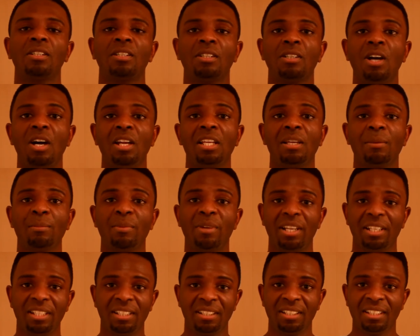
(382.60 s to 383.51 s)
garlic
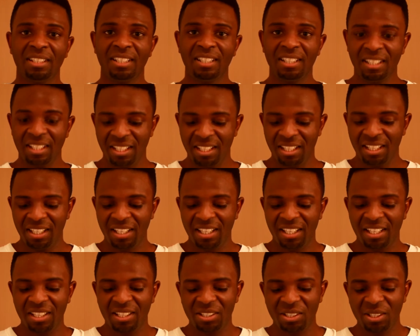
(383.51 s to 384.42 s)
bread.
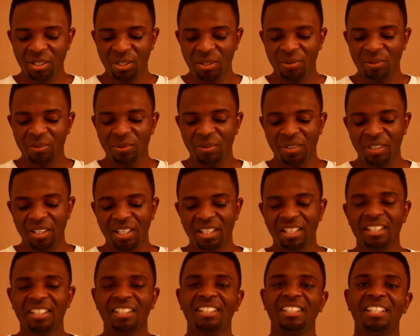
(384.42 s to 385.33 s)
So
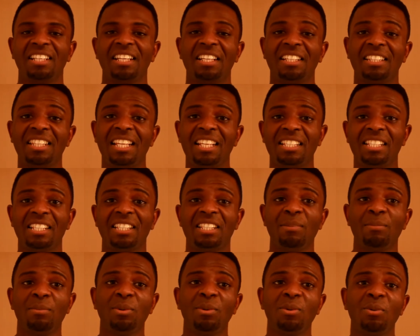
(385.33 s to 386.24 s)
that's a
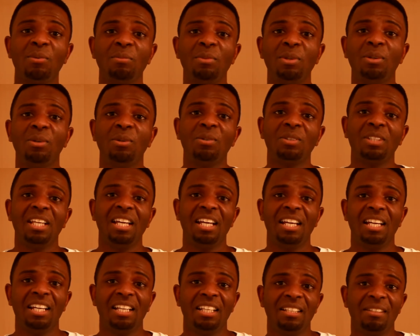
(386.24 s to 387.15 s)
typical meal
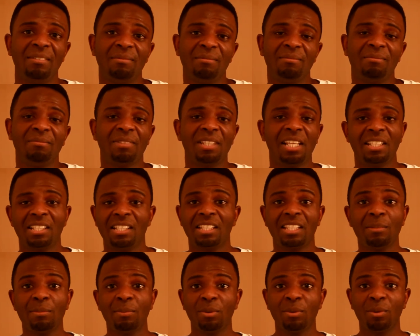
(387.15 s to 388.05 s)
that, that's a
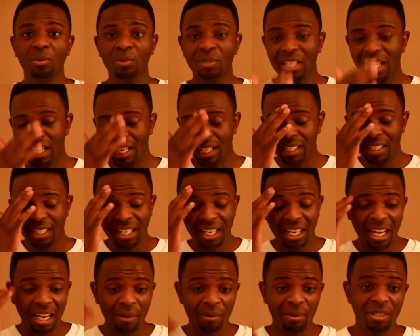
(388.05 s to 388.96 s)
typical day
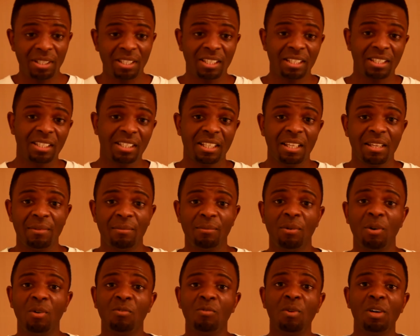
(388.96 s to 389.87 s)
that I was,
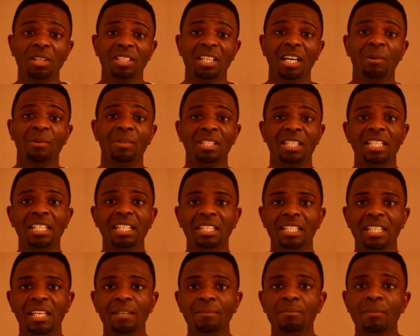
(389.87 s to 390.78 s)
of what I was
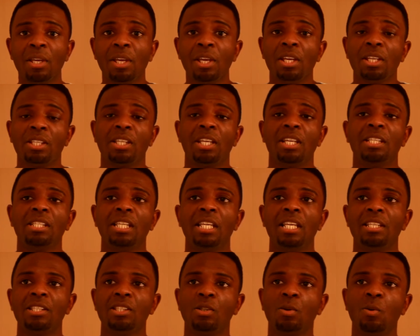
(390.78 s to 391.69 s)
eating. So you
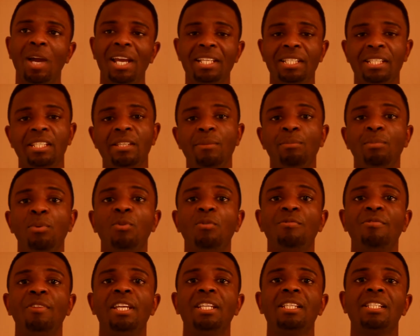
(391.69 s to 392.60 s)
see, it's quite simple
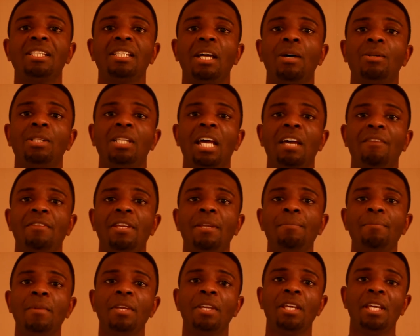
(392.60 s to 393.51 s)
things that I was
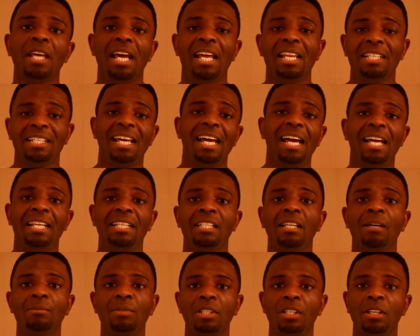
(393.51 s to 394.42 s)
having, and that added
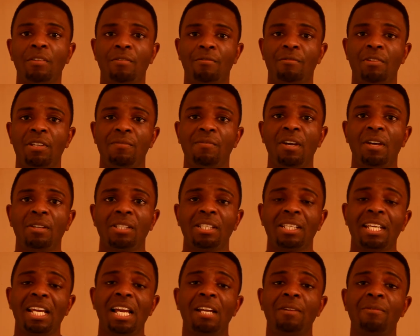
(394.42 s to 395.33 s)
up to the
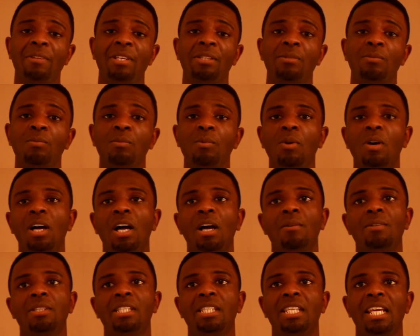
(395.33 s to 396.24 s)
3,000 calories. What
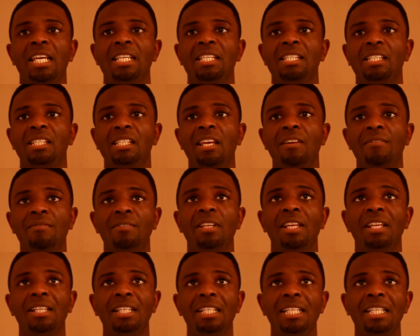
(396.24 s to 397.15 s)
I would say is
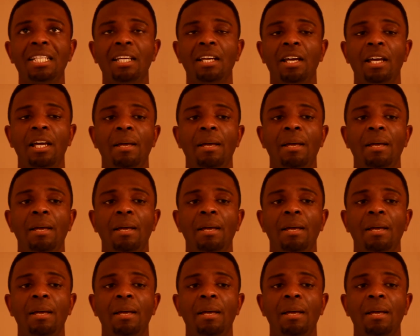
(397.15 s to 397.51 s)
definitely